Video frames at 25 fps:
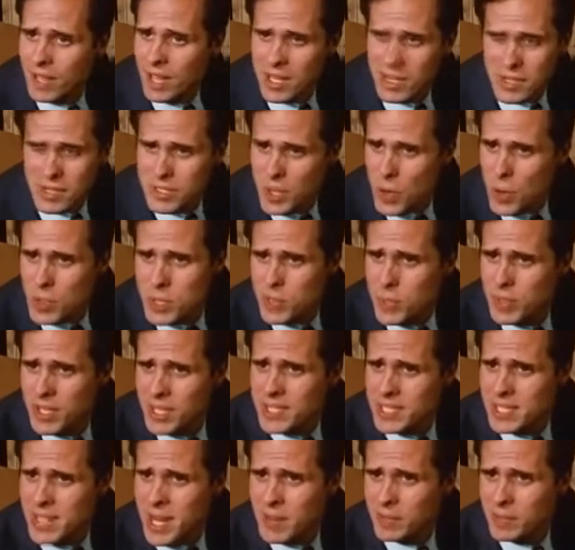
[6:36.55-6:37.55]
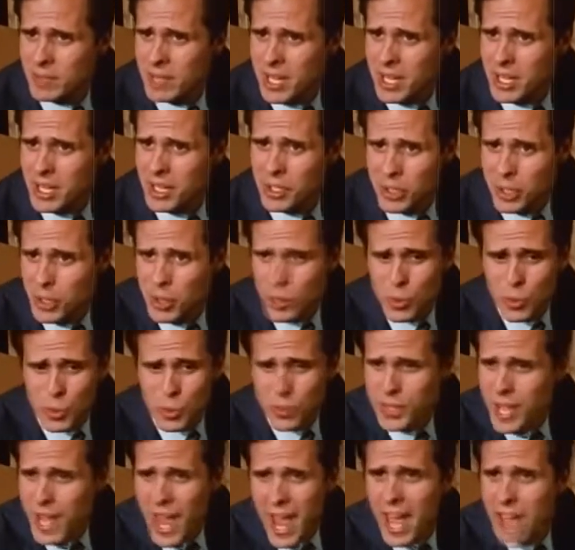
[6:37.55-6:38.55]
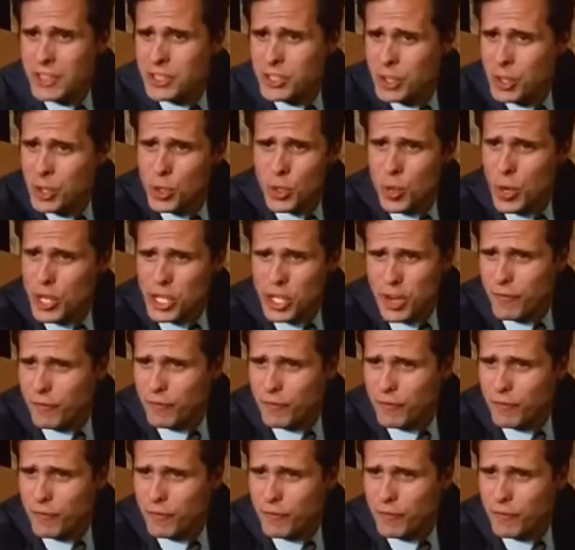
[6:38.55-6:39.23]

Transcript: It's always been the same thing. You, Dad, you, and